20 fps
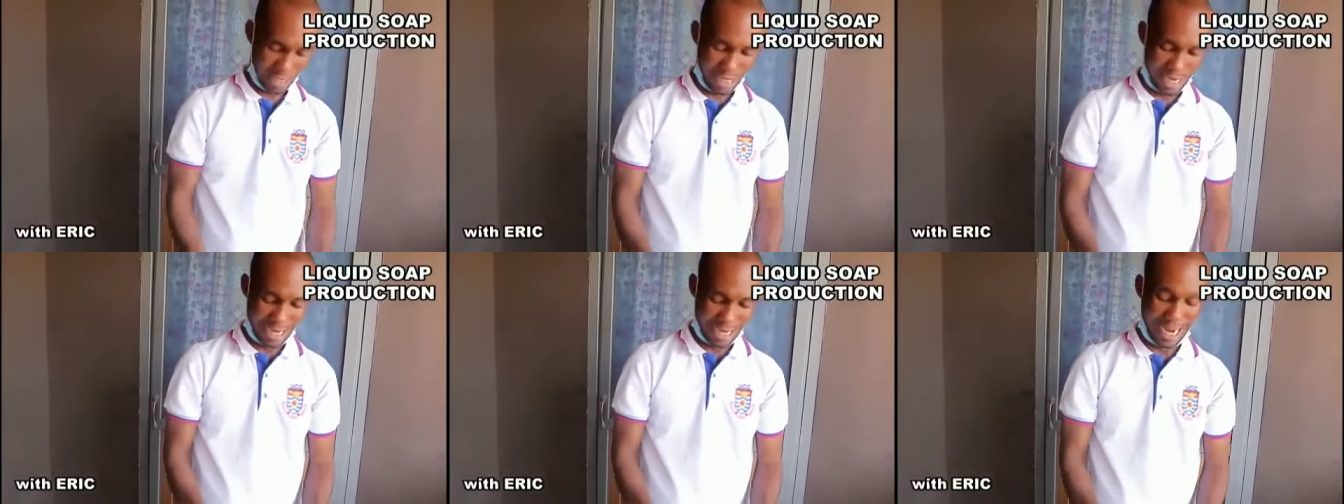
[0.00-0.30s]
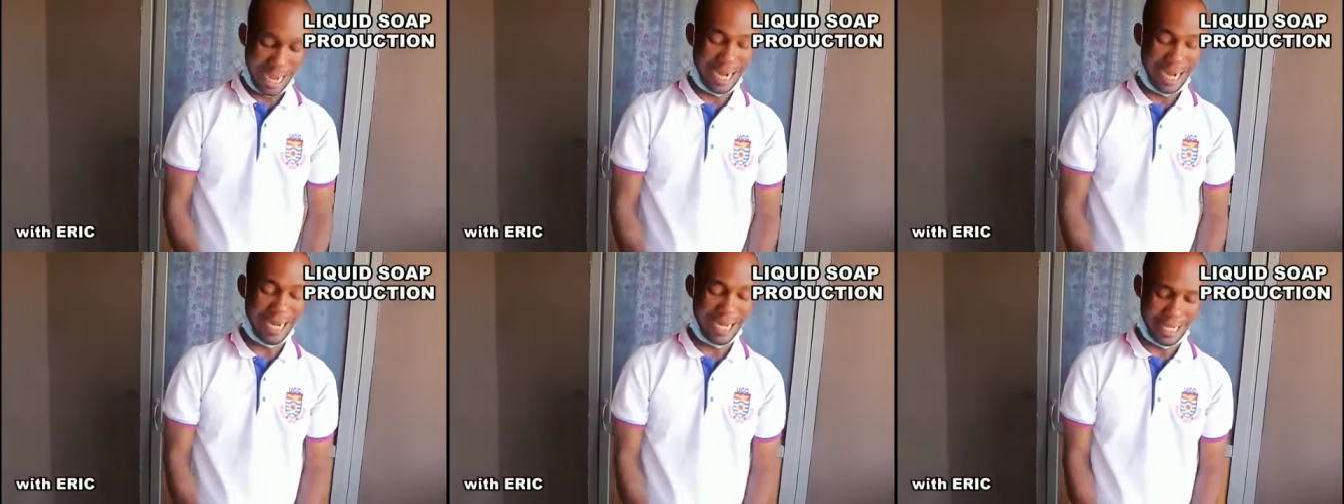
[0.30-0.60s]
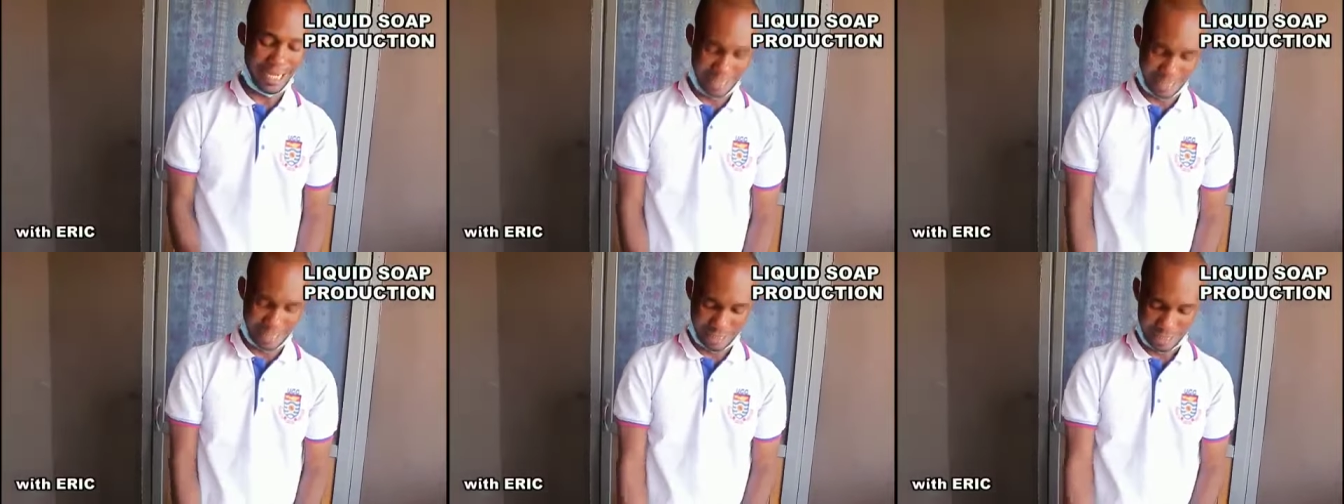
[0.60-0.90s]
the
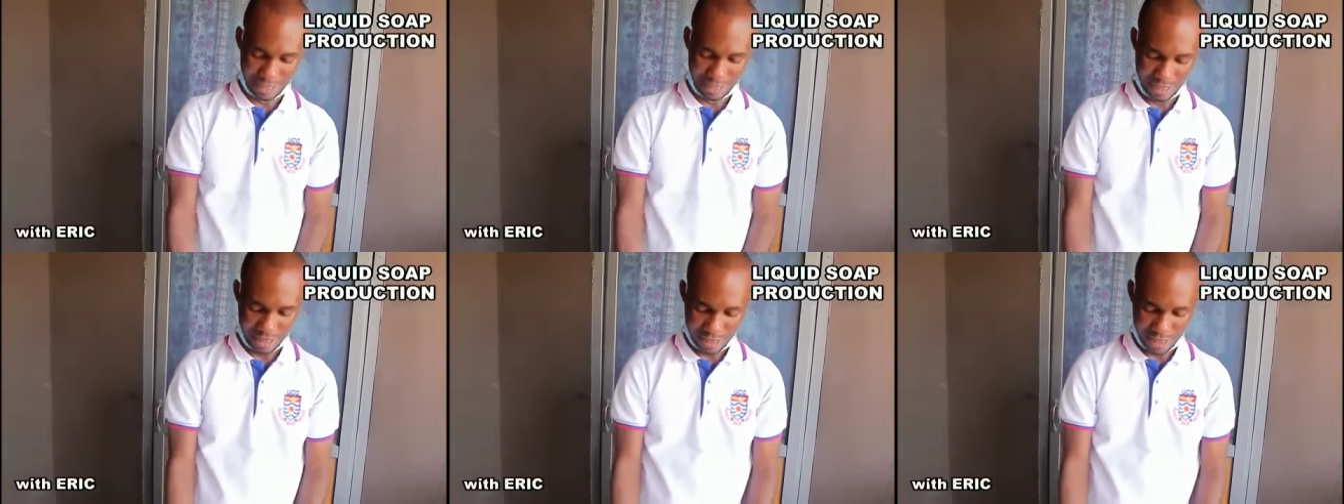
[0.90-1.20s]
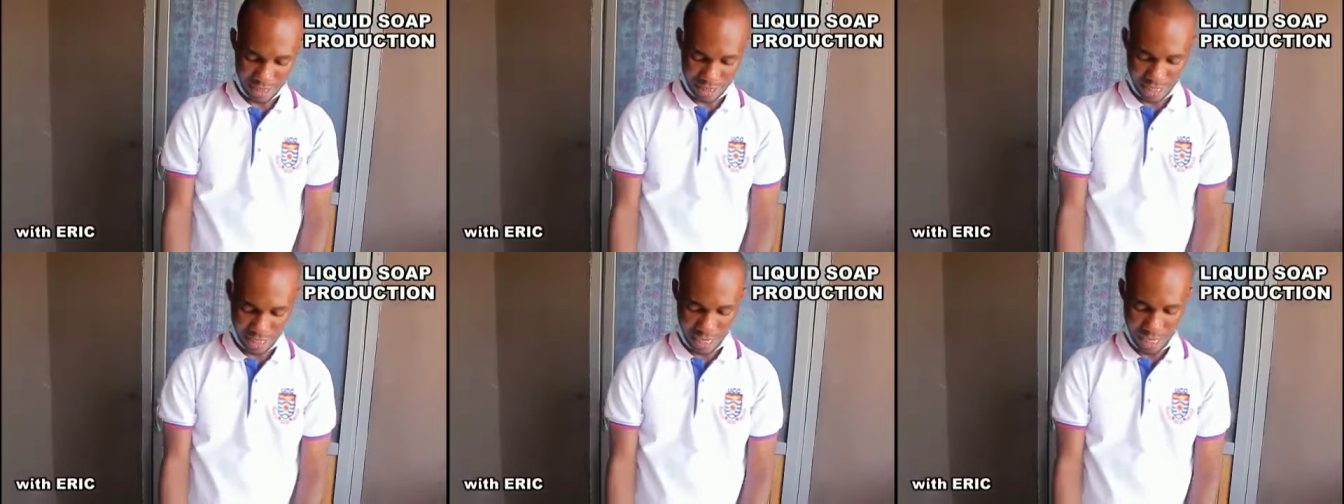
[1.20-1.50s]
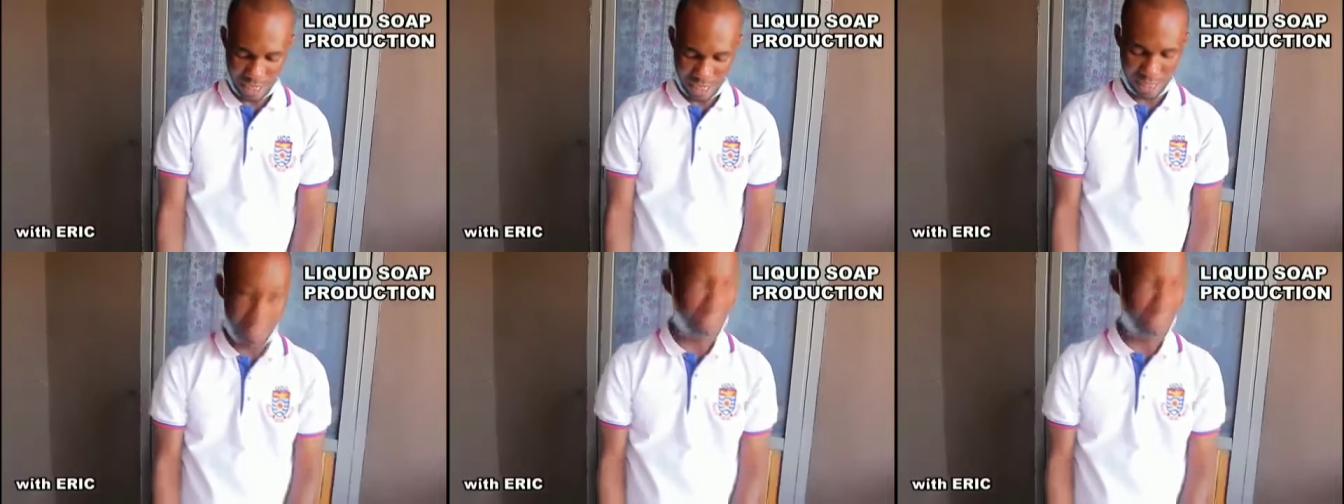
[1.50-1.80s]
colors
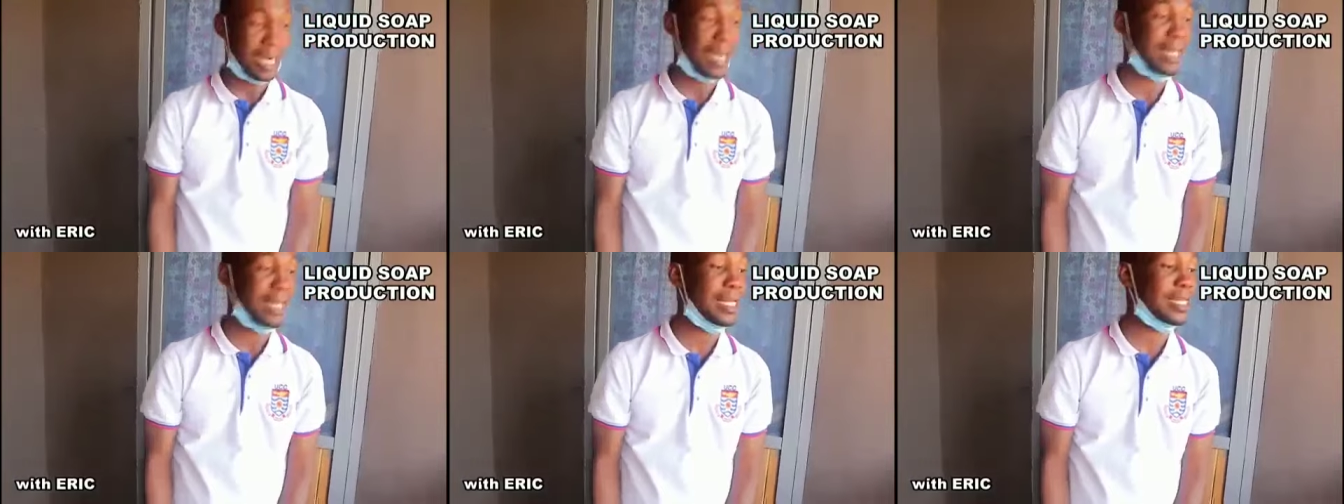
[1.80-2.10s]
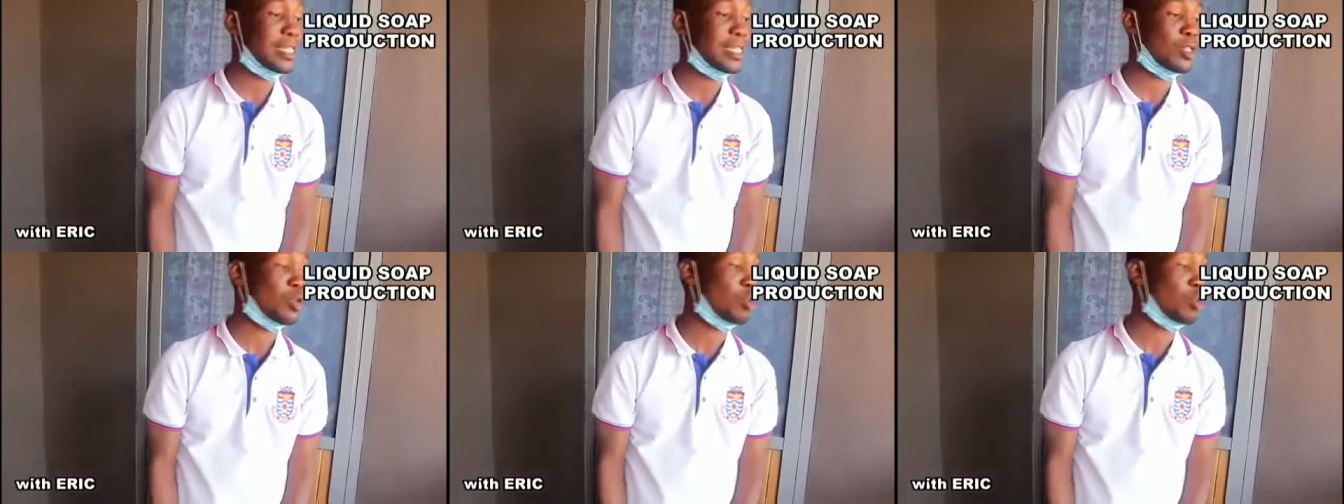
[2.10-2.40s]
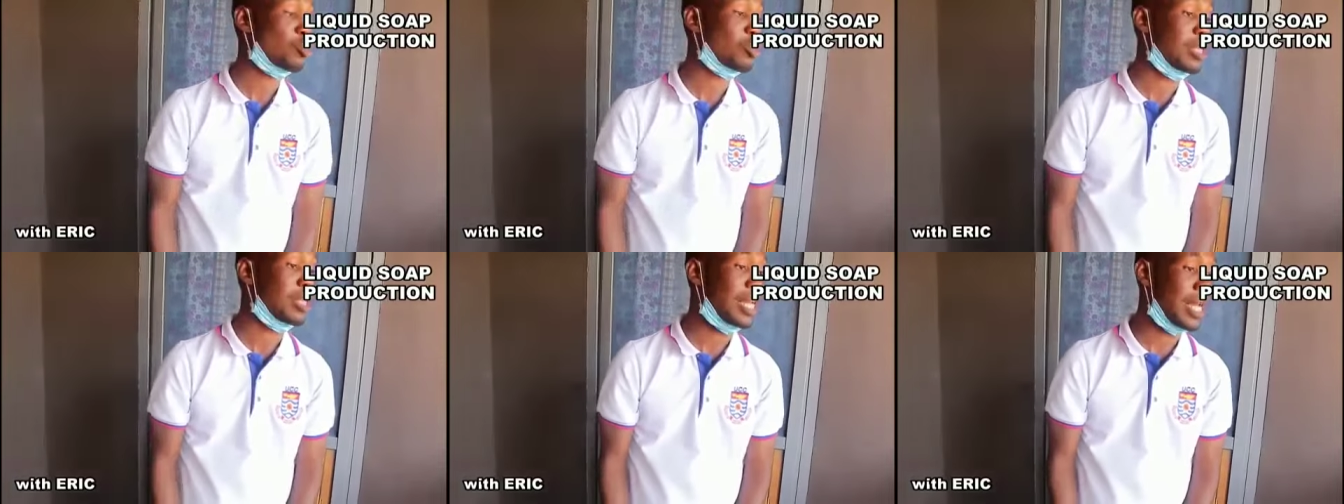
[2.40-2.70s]
is
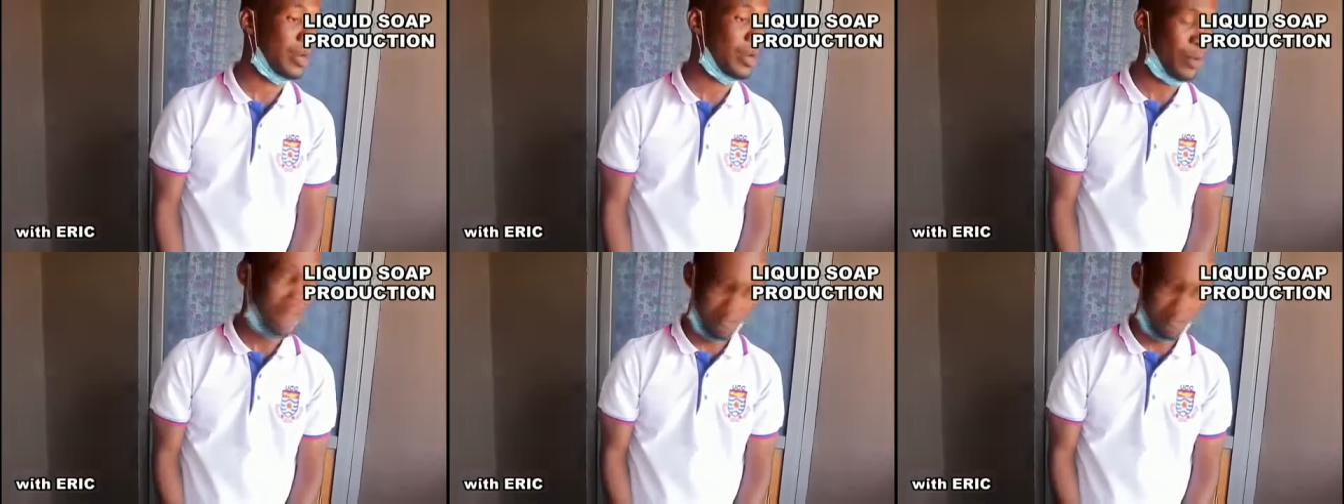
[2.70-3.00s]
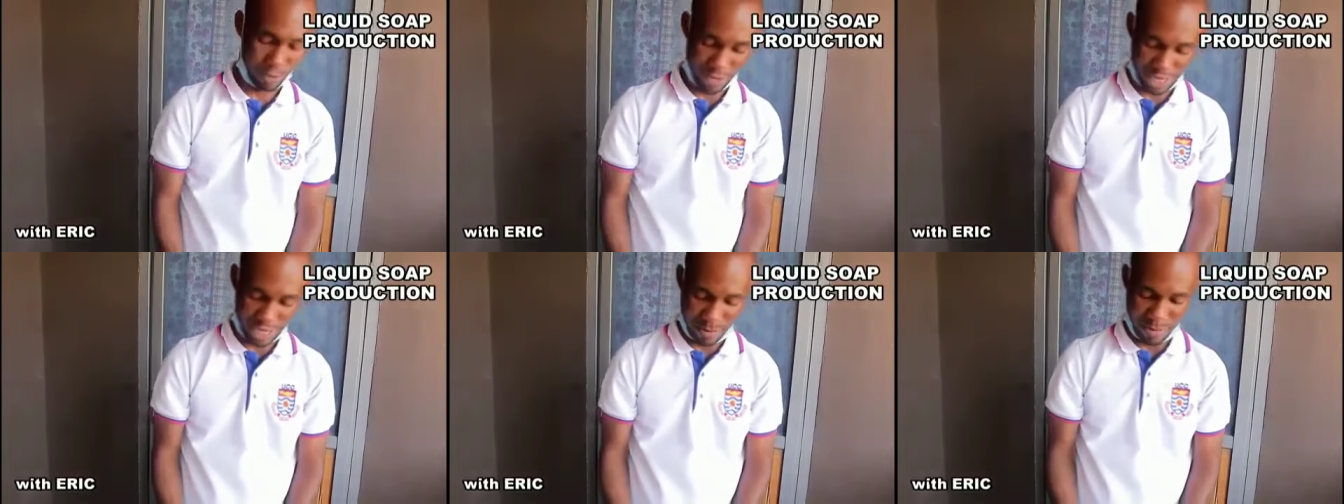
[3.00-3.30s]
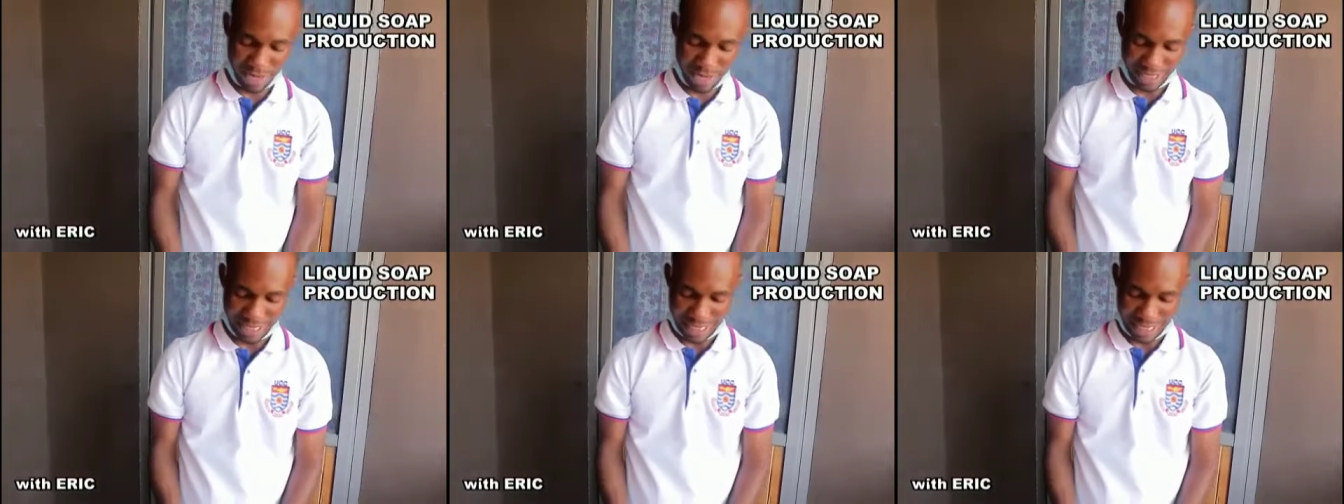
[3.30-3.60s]
also there. We have already
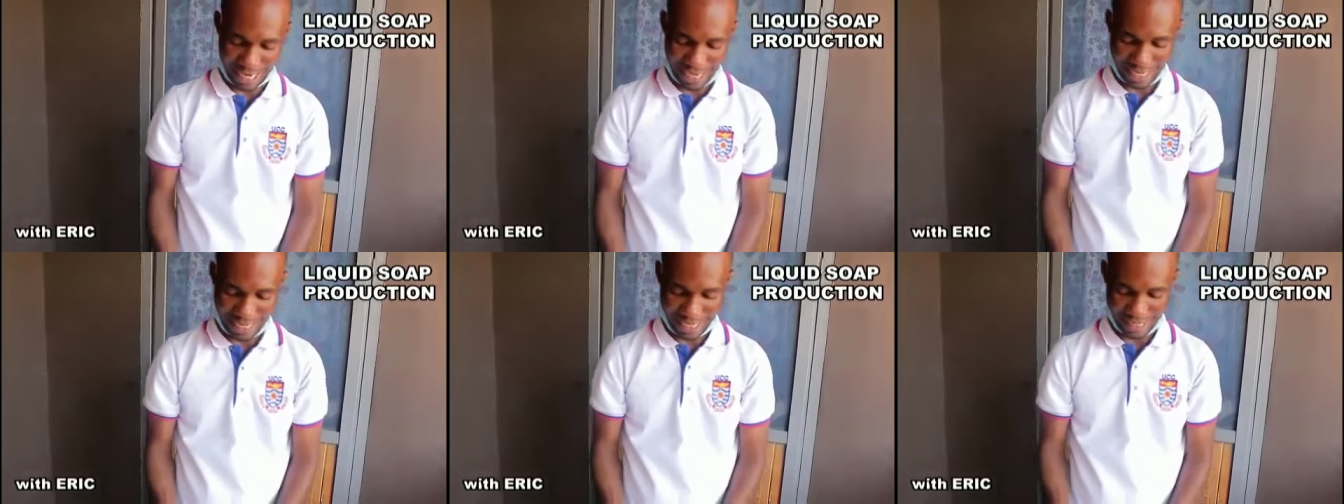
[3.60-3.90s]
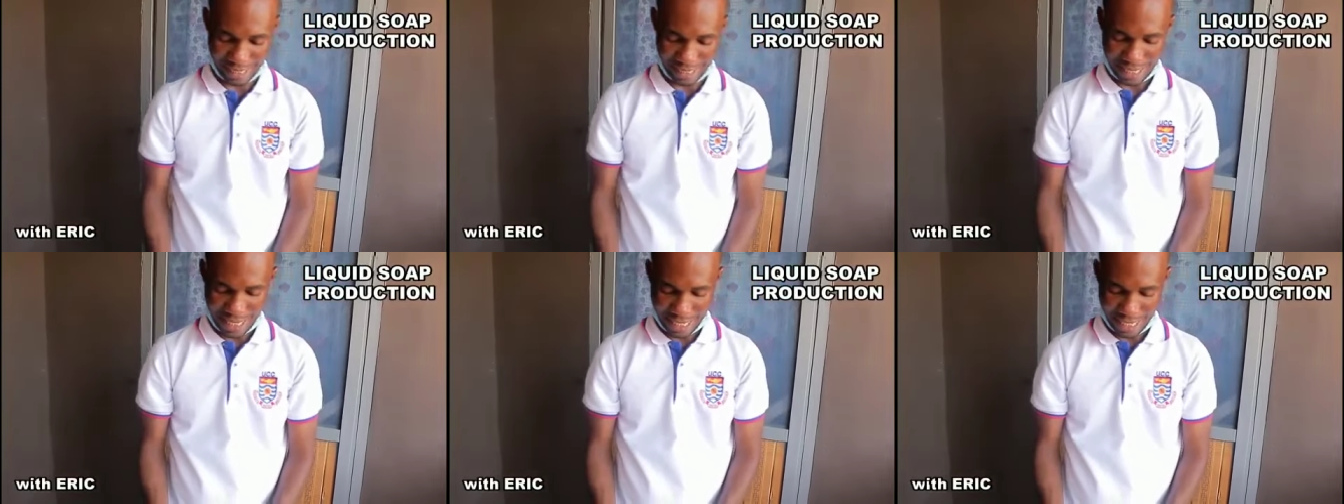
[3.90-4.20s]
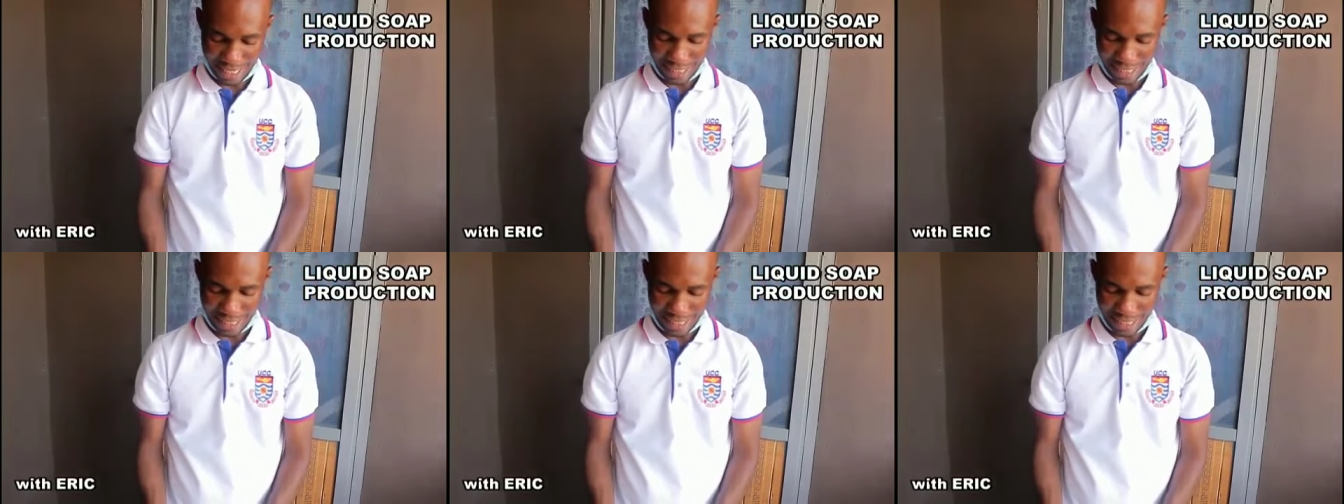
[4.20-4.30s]
made the colors.